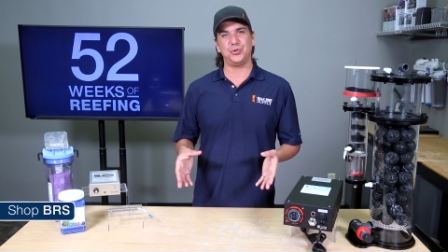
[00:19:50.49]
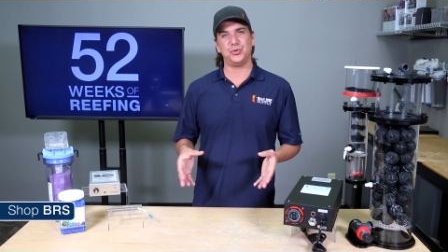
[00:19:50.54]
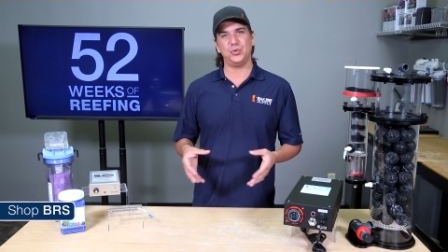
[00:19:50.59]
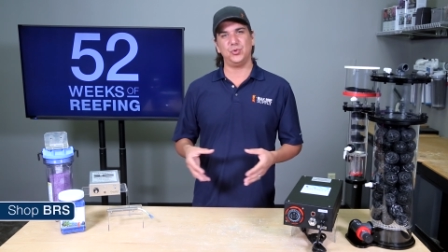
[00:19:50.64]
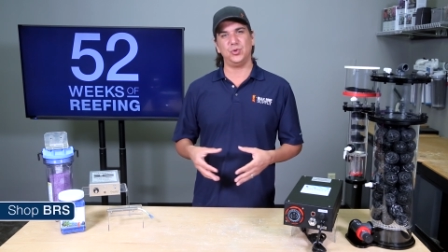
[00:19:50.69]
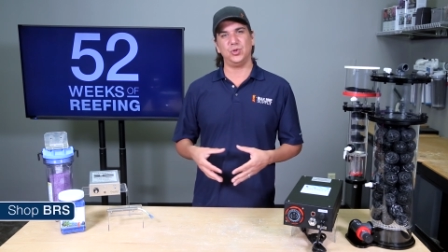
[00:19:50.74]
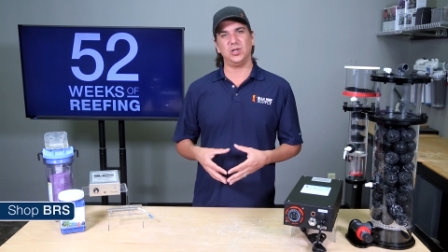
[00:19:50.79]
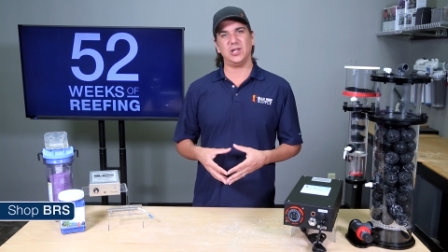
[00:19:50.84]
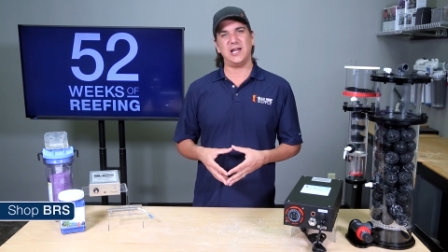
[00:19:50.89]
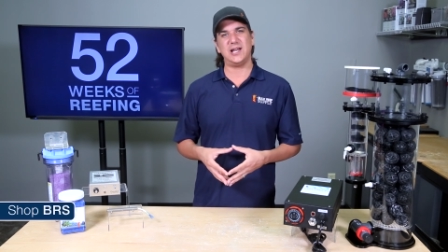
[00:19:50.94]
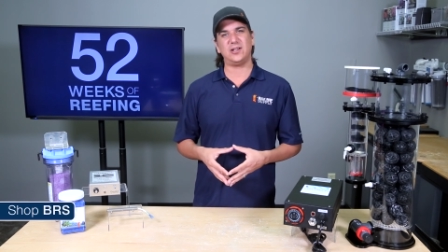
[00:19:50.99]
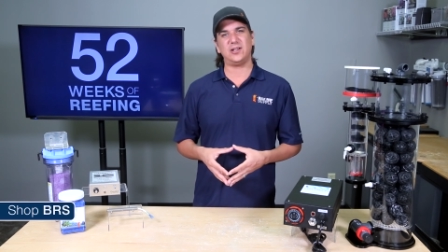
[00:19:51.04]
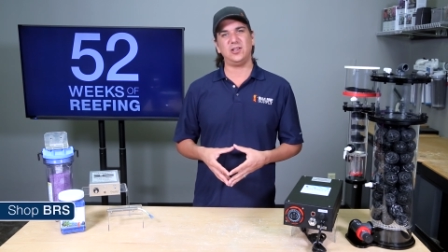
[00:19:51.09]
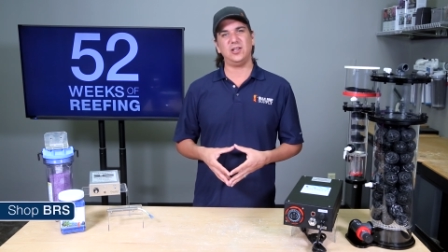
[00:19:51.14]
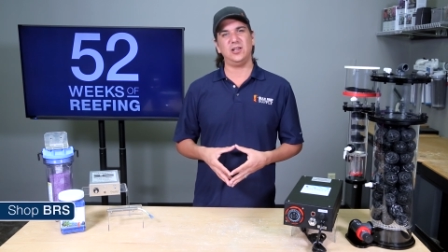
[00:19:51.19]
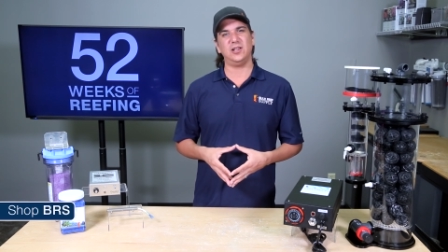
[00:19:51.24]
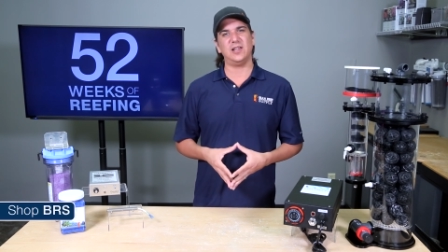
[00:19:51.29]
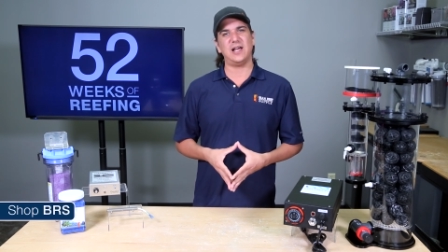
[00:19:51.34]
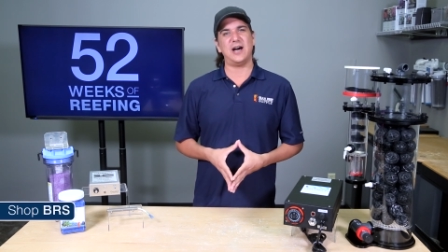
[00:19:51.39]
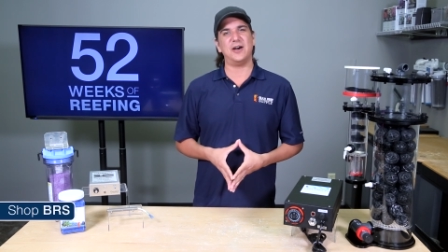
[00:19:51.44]
through will
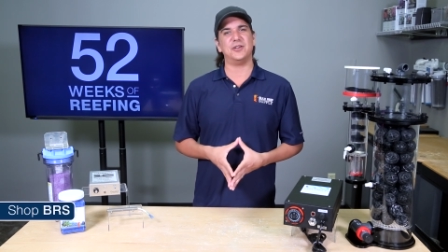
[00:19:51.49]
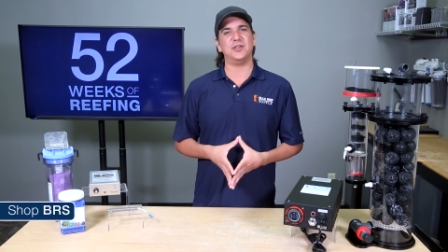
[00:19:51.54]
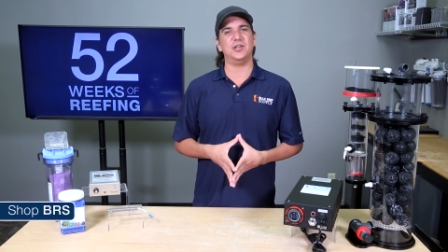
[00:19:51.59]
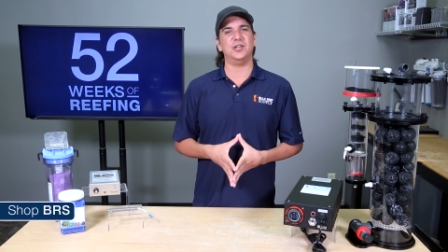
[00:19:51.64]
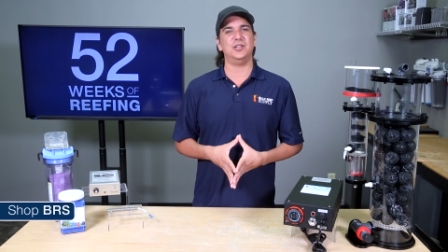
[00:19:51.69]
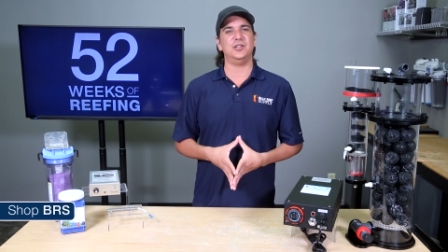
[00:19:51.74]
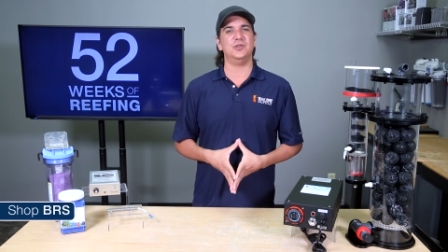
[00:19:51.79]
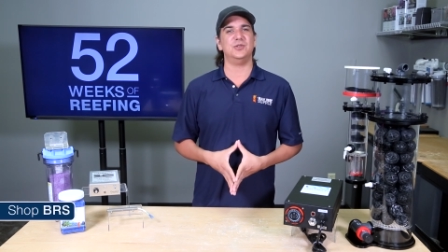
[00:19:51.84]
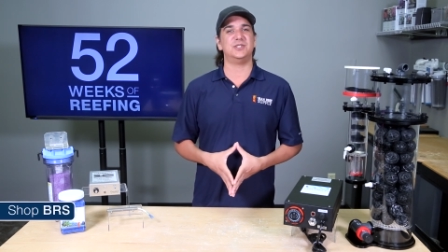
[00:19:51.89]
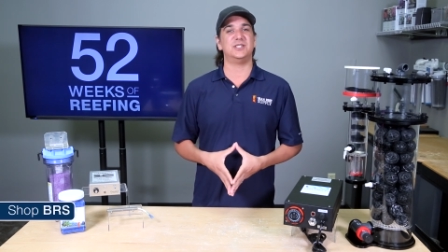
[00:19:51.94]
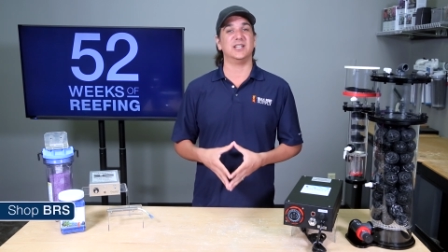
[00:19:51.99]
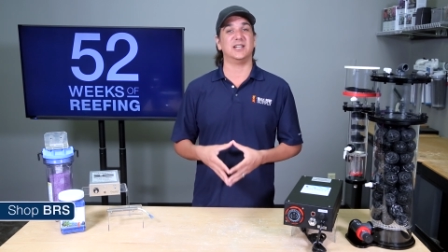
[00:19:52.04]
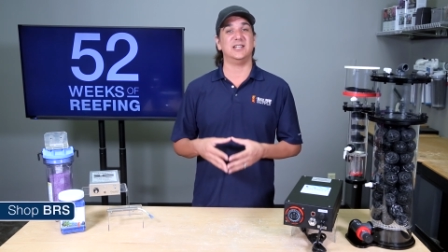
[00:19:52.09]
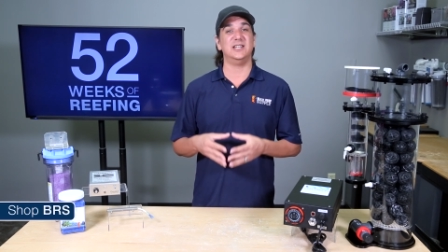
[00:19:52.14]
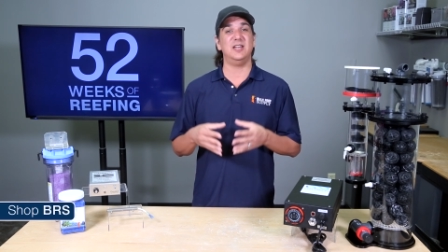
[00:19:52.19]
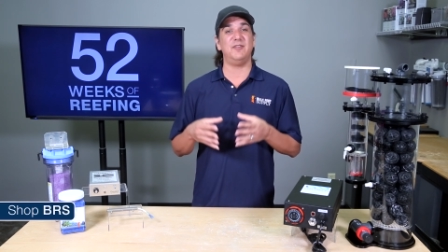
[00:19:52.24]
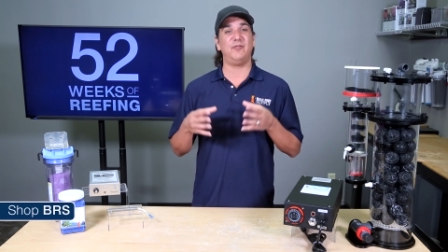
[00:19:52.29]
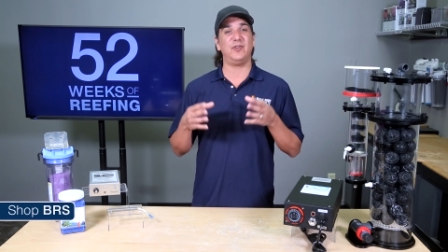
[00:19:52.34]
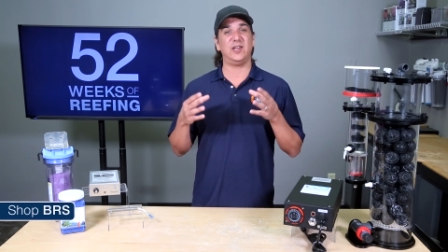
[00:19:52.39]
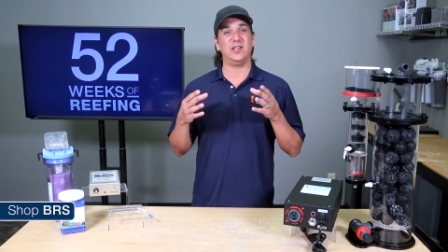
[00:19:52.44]
likely allow you to use
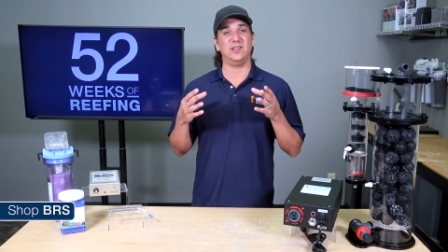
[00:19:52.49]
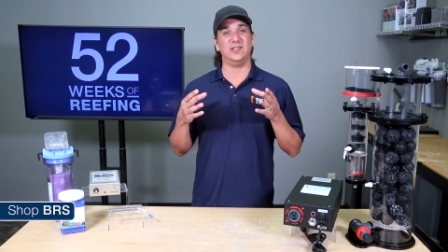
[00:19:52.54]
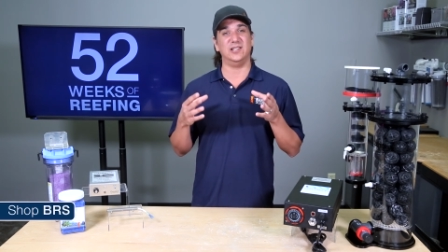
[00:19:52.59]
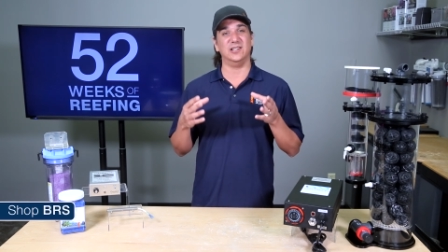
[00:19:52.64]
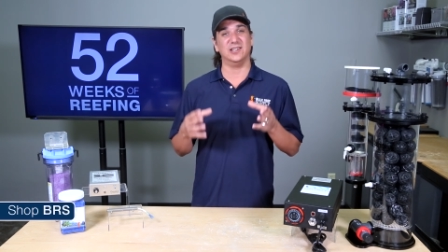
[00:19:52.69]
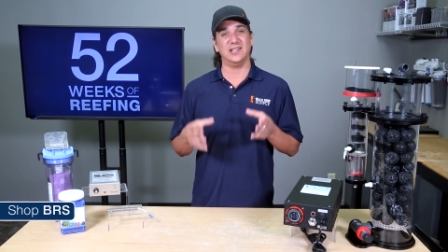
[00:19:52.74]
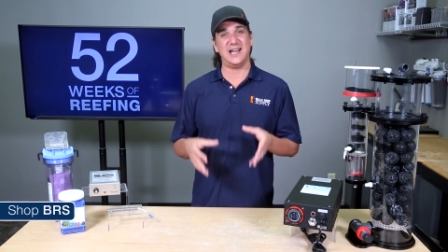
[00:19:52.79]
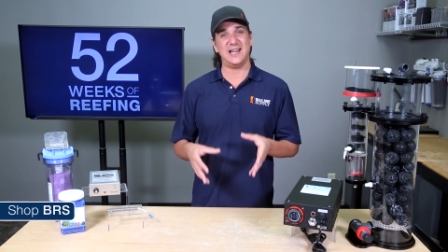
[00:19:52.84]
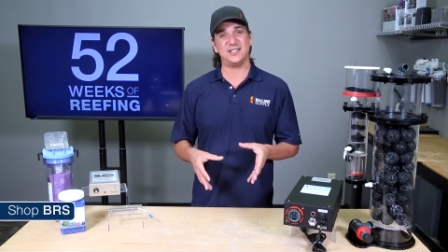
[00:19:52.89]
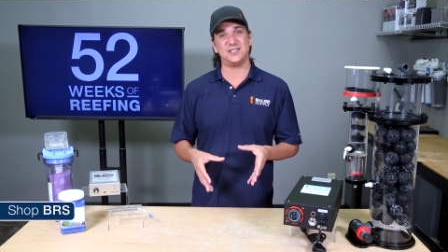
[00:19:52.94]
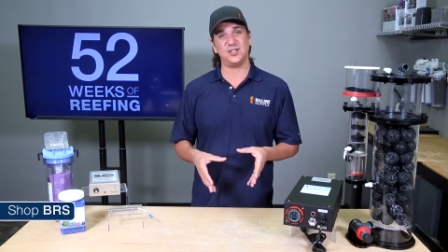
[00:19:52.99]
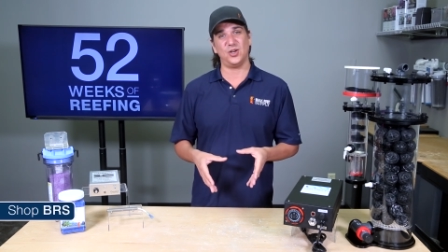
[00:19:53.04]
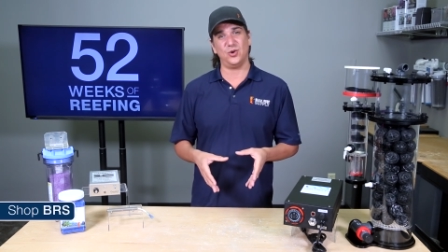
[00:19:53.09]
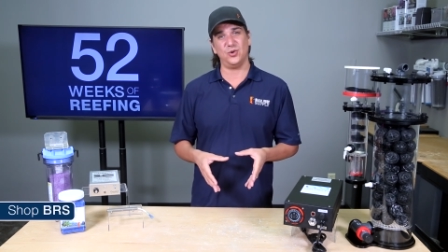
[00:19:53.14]
significantly less